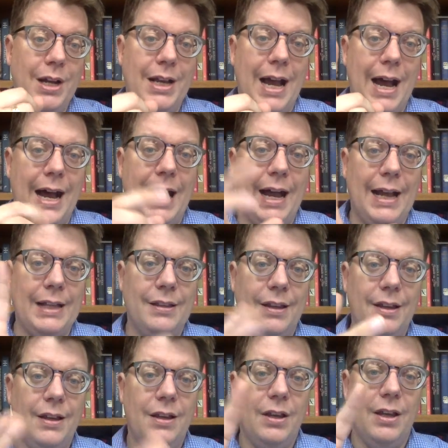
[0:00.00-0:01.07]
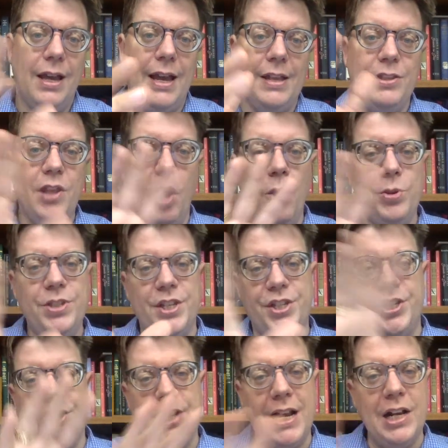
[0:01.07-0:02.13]
God and no
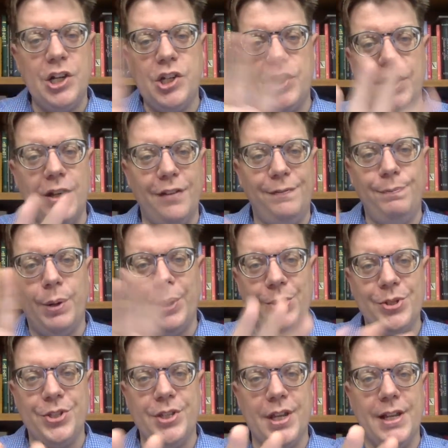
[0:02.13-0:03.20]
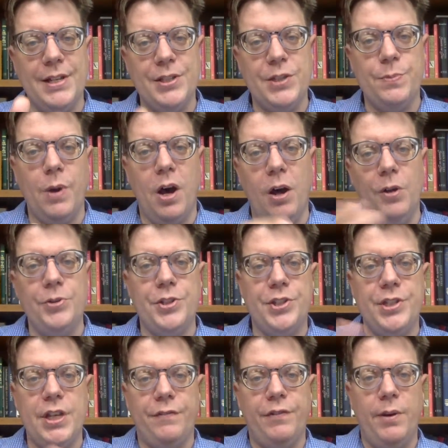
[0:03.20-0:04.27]
distinction of persons, but all just
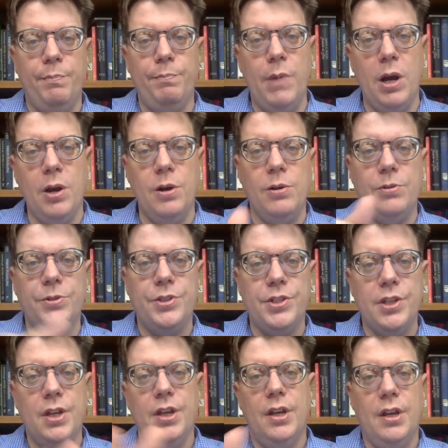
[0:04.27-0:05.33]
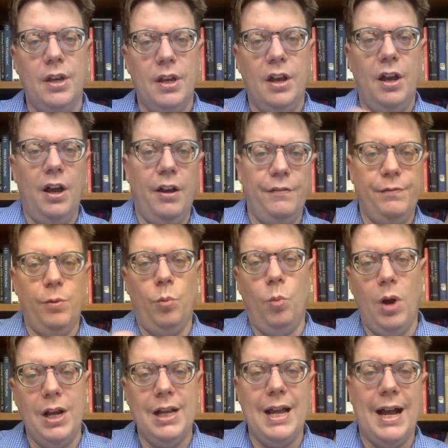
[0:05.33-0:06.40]
different modes of
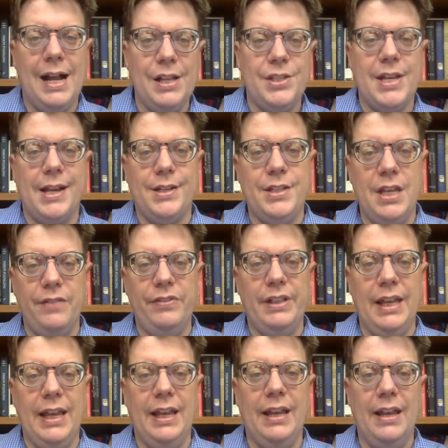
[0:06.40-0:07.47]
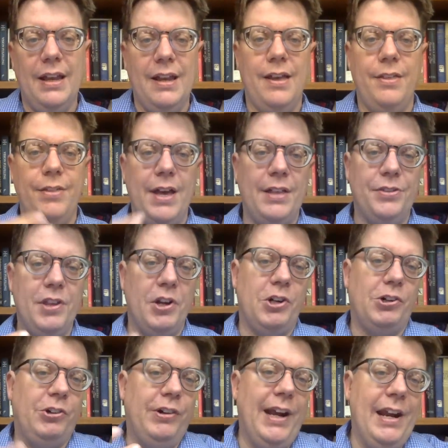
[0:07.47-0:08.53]
one God's activity, then the
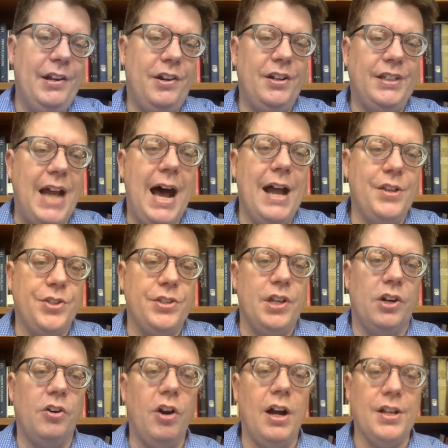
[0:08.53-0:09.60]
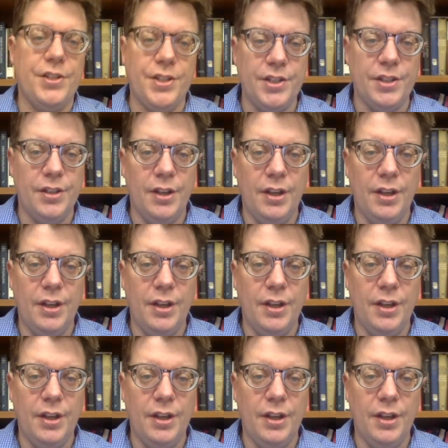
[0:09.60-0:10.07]
Creator dies on the cross,